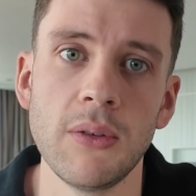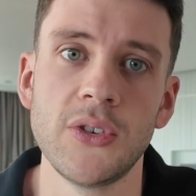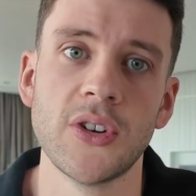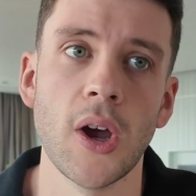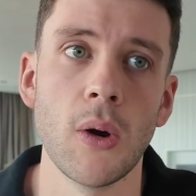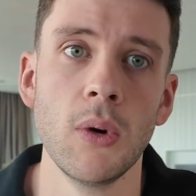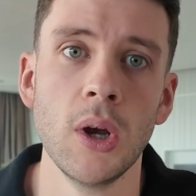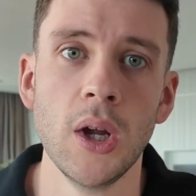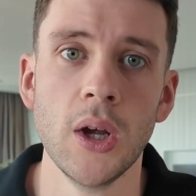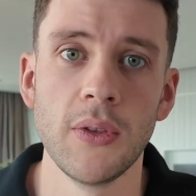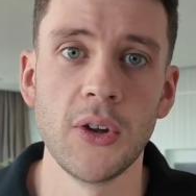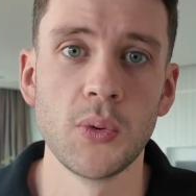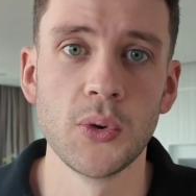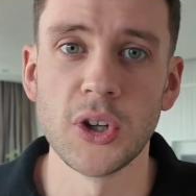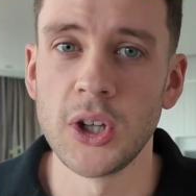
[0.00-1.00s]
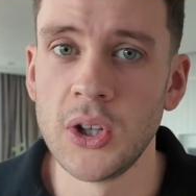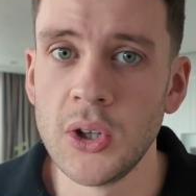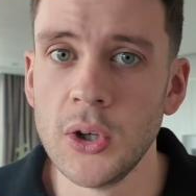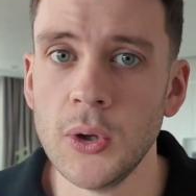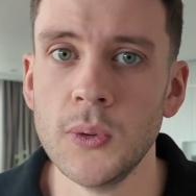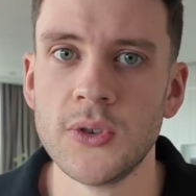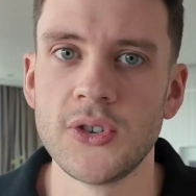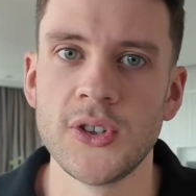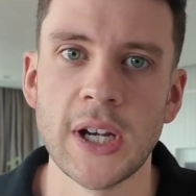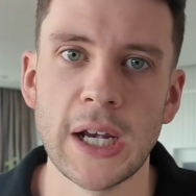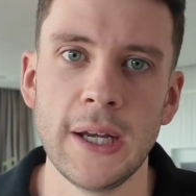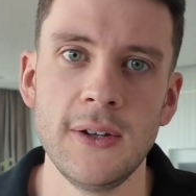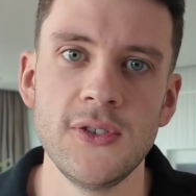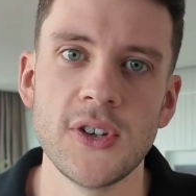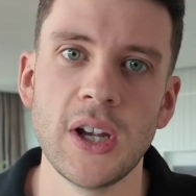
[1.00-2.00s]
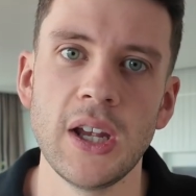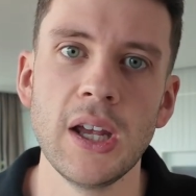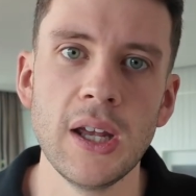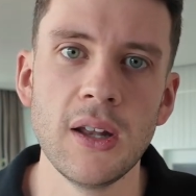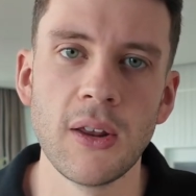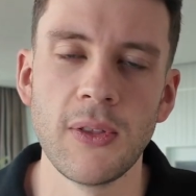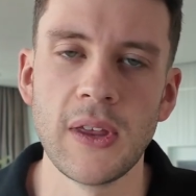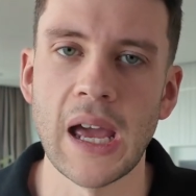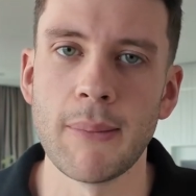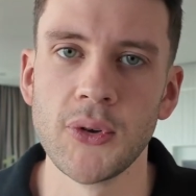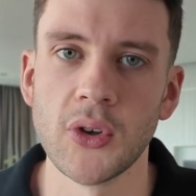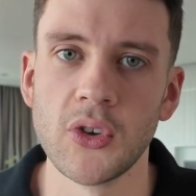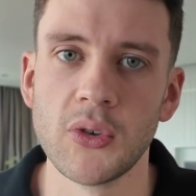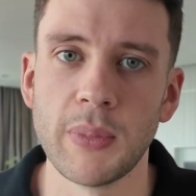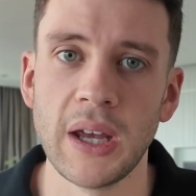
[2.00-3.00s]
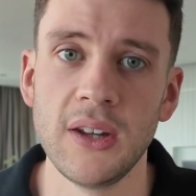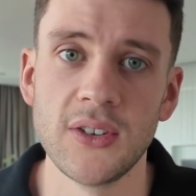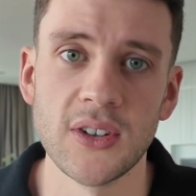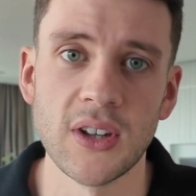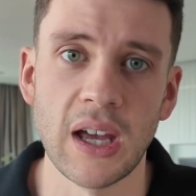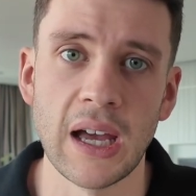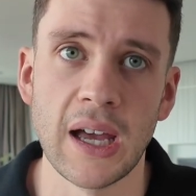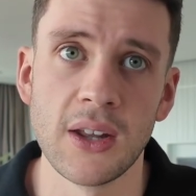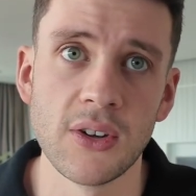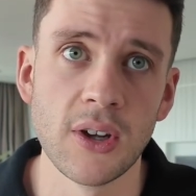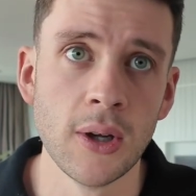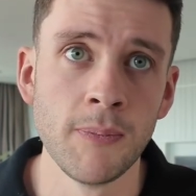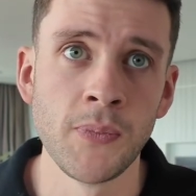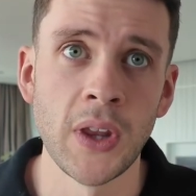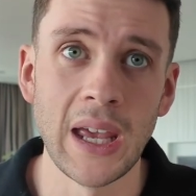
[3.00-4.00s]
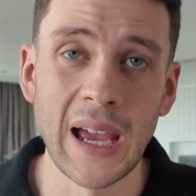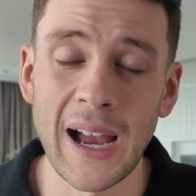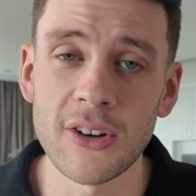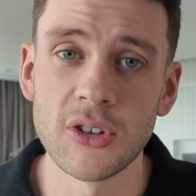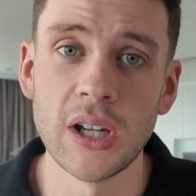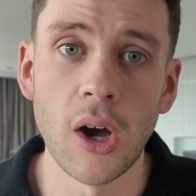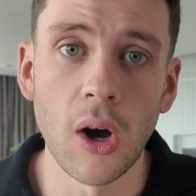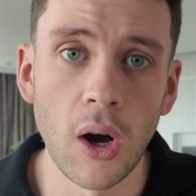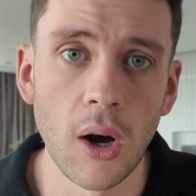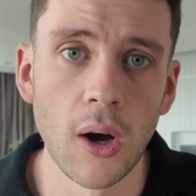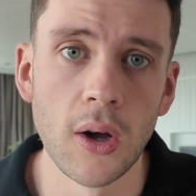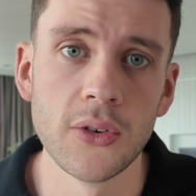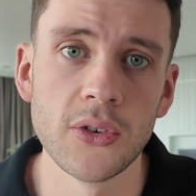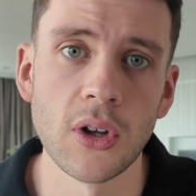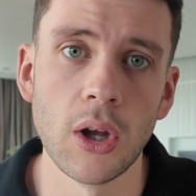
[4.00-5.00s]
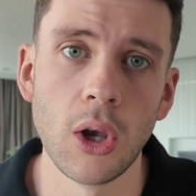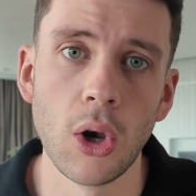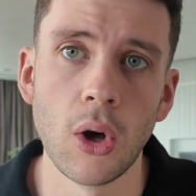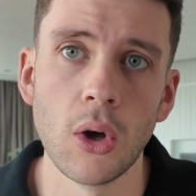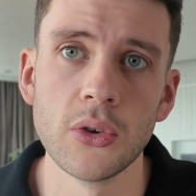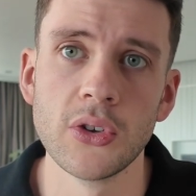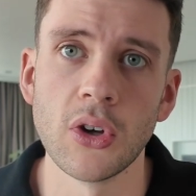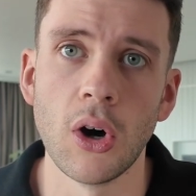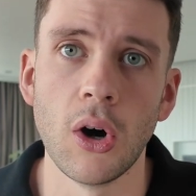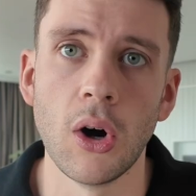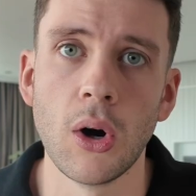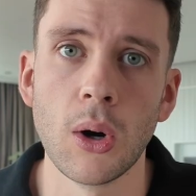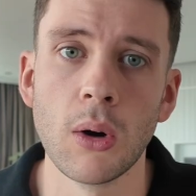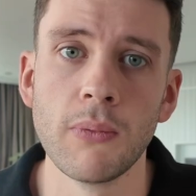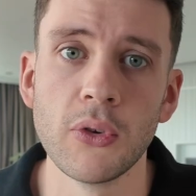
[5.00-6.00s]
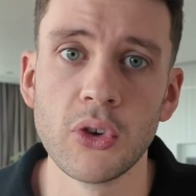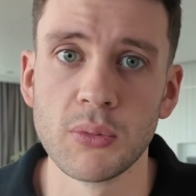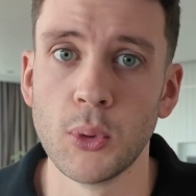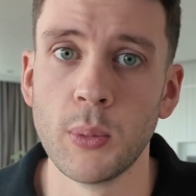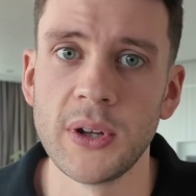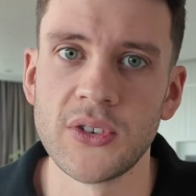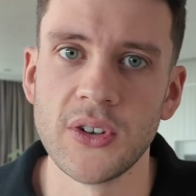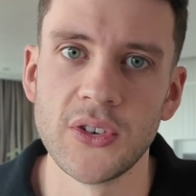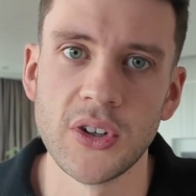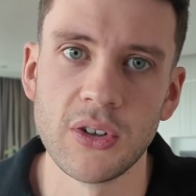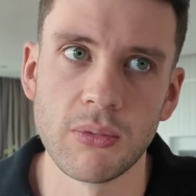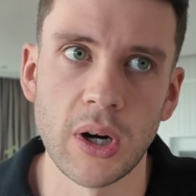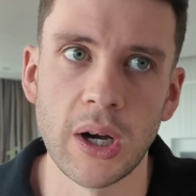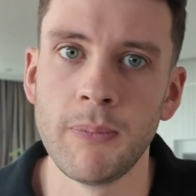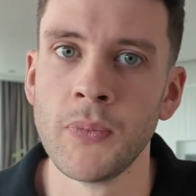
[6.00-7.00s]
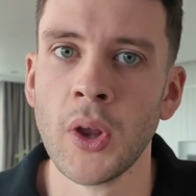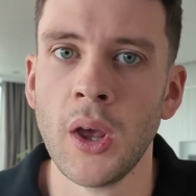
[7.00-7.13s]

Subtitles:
So this was a huge change in the Amazon space, and it actually hurt a lot of small businesses, right?